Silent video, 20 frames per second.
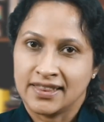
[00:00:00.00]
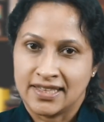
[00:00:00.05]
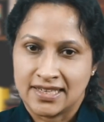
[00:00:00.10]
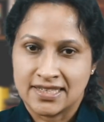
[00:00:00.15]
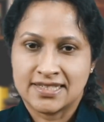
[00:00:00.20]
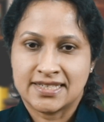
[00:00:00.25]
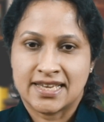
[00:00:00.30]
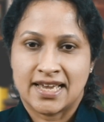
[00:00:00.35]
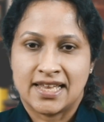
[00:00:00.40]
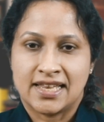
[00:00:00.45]

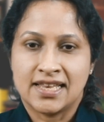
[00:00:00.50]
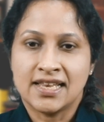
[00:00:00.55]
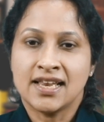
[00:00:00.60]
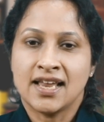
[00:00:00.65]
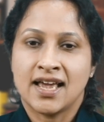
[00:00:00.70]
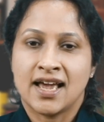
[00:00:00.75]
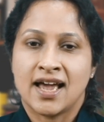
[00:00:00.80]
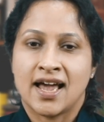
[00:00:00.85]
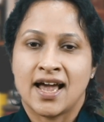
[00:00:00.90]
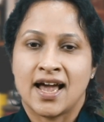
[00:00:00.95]
The cell
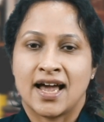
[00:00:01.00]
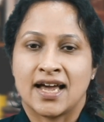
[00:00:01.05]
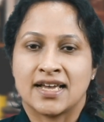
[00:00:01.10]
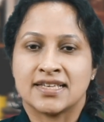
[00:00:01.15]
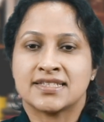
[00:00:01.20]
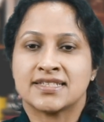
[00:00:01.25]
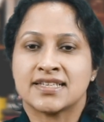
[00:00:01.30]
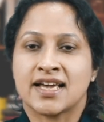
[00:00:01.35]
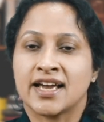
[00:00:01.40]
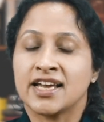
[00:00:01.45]

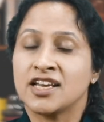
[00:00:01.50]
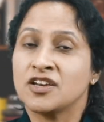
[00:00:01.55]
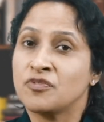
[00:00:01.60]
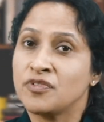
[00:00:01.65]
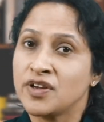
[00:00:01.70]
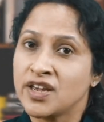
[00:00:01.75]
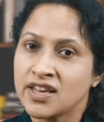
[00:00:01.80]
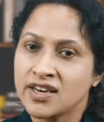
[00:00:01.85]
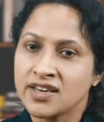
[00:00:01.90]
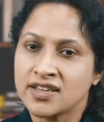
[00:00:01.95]
has
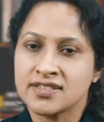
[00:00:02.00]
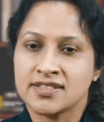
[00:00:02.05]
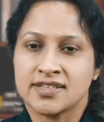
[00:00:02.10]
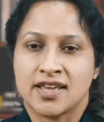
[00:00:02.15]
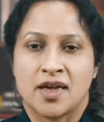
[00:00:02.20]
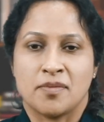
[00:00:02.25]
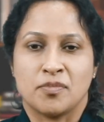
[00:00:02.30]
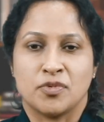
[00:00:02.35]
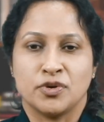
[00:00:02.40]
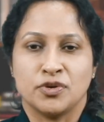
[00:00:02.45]
signed various
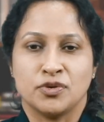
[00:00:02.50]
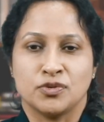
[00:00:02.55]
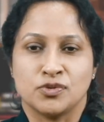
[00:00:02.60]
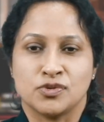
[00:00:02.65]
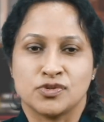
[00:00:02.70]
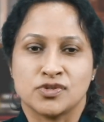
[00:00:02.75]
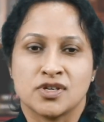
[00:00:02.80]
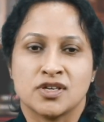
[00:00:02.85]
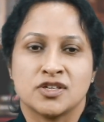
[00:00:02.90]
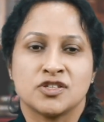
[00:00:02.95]

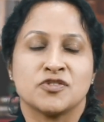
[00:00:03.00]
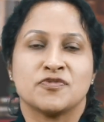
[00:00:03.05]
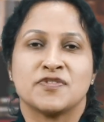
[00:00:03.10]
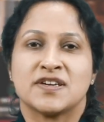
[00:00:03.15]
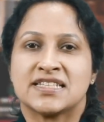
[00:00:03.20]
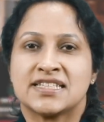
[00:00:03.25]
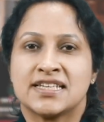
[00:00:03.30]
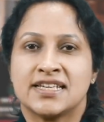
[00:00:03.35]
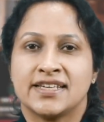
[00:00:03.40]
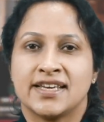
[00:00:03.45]
MOUs to
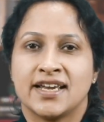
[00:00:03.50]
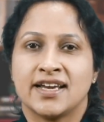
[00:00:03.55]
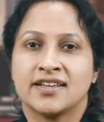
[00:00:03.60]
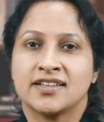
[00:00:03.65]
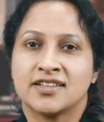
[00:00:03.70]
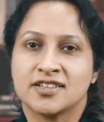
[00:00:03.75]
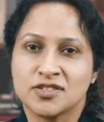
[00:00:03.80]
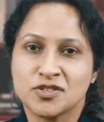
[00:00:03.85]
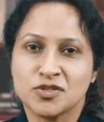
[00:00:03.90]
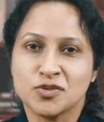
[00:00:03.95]

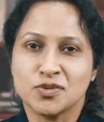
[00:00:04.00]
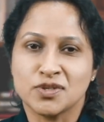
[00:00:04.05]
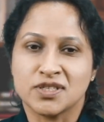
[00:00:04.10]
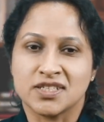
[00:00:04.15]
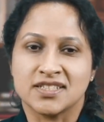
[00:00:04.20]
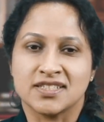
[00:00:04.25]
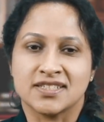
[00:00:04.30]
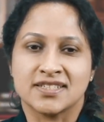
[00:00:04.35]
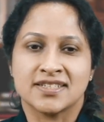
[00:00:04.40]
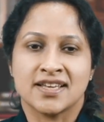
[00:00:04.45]
facilitate the
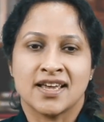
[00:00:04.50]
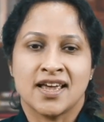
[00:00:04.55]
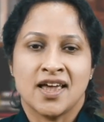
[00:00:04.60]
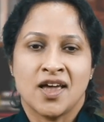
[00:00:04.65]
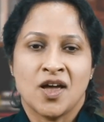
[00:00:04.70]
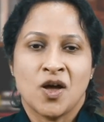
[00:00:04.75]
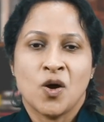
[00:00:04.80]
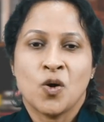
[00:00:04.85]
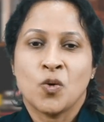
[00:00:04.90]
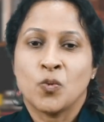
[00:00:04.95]
students
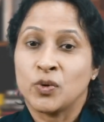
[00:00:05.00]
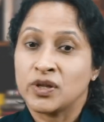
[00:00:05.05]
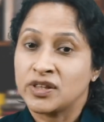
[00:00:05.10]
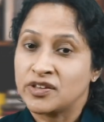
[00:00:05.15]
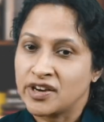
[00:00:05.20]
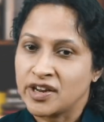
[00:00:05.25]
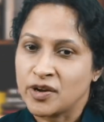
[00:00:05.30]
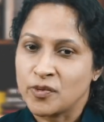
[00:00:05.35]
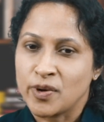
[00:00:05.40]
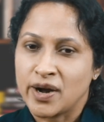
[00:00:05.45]

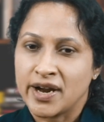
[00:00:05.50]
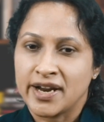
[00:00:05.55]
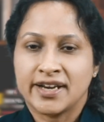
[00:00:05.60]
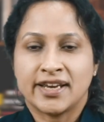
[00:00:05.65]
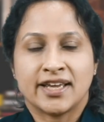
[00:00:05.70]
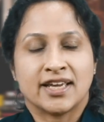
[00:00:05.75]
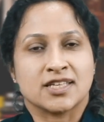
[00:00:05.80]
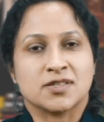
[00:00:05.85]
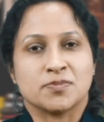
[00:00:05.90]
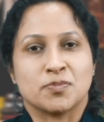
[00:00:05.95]
with
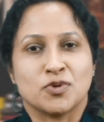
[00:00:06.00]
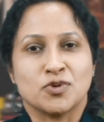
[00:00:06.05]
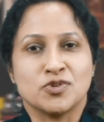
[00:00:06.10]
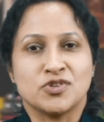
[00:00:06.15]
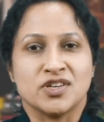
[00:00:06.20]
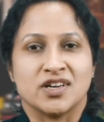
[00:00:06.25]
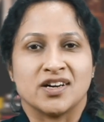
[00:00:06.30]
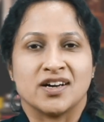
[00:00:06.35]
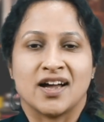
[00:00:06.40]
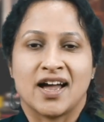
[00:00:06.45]
required
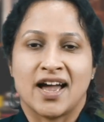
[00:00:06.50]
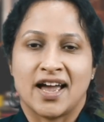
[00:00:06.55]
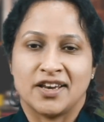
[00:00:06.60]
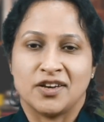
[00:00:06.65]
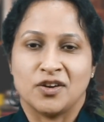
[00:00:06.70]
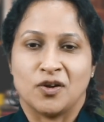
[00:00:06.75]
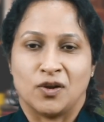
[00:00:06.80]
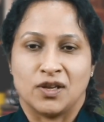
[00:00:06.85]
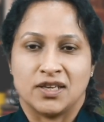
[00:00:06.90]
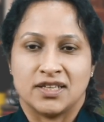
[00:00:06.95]
exposure
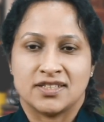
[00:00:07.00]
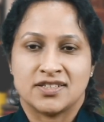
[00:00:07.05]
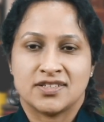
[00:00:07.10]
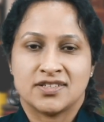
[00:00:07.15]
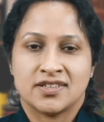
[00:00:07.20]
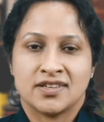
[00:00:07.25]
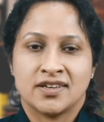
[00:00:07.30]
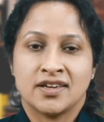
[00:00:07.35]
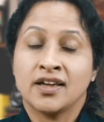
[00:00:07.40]
and knowledge.